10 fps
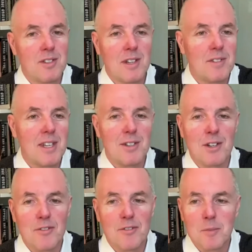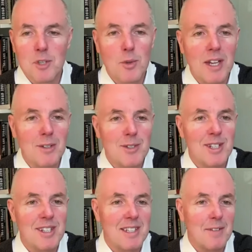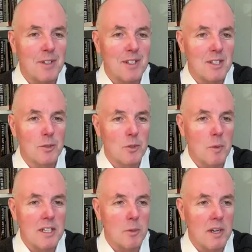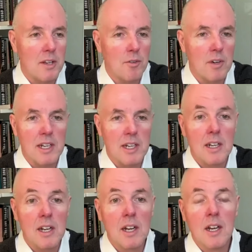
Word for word: as I've said, you know, from 2007 till 2023,